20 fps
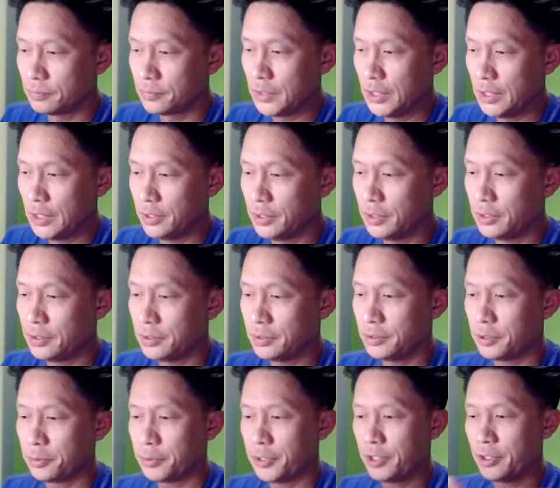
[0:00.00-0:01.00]
And
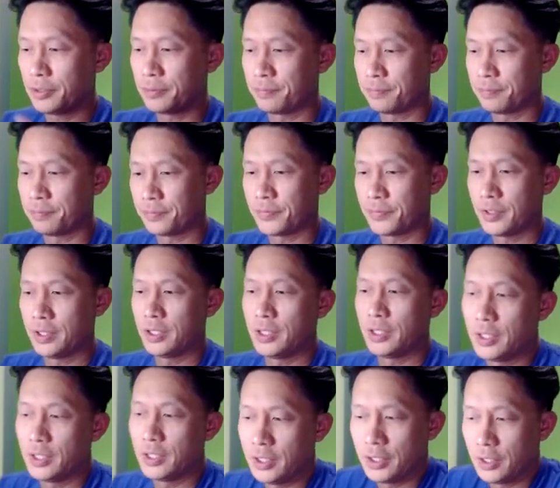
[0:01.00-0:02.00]
there we are.
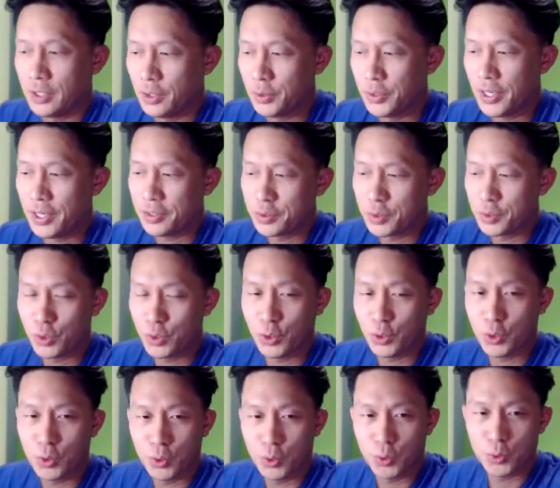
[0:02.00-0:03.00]
Okay,
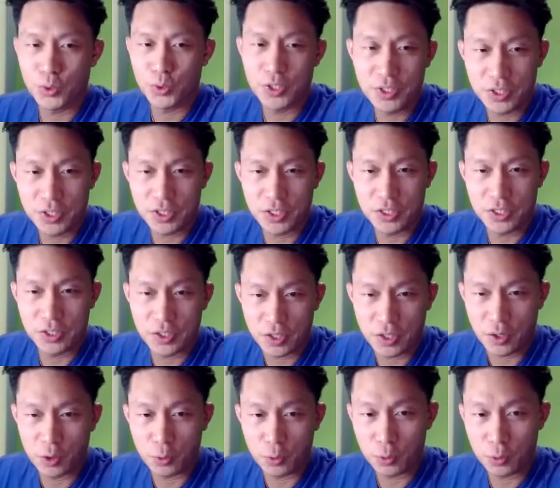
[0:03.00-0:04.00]
so this is
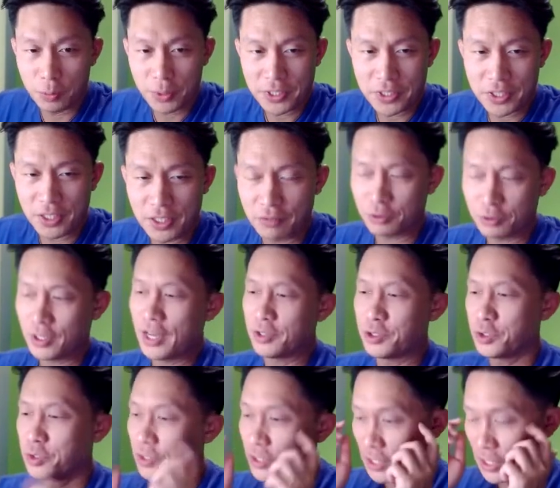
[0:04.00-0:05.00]
on a real basic level how
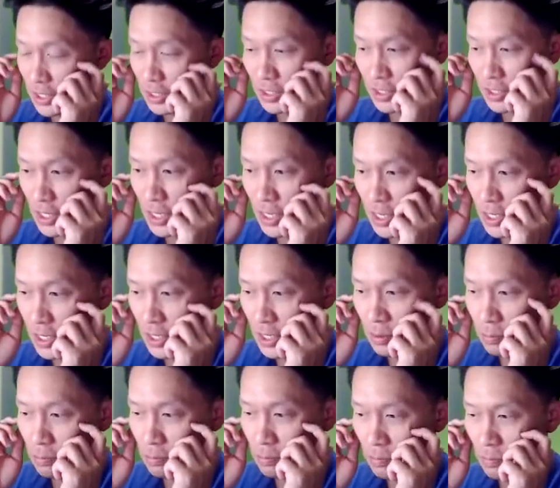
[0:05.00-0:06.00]
you can get a
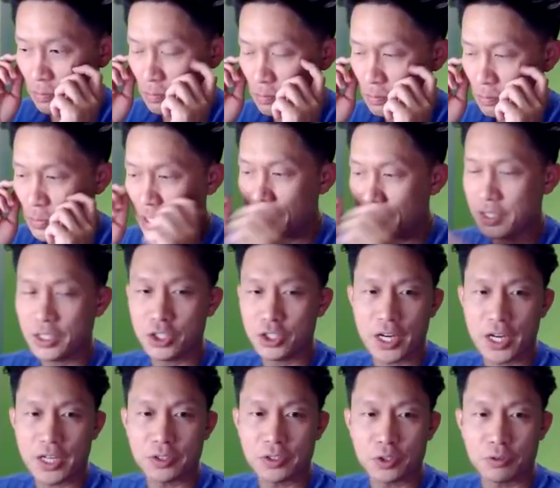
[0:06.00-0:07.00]
basic
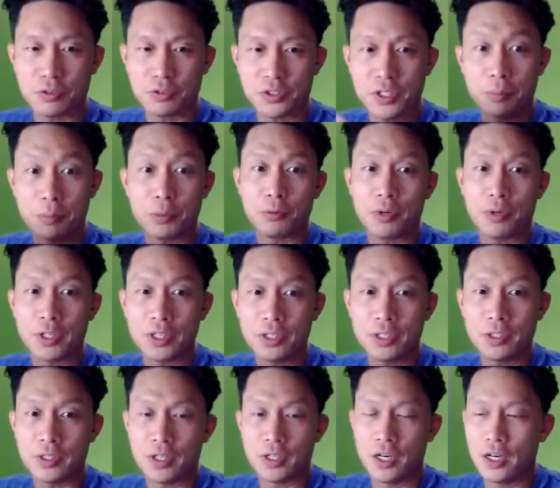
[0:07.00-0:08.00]
chat service up and running
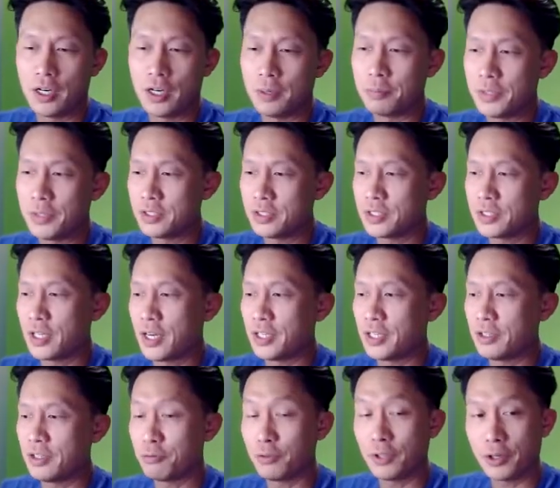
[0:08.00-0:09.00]
inside
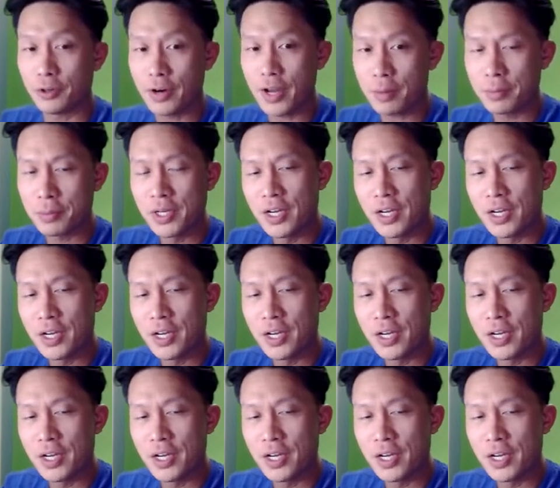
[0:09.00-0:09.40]
a Flutter app.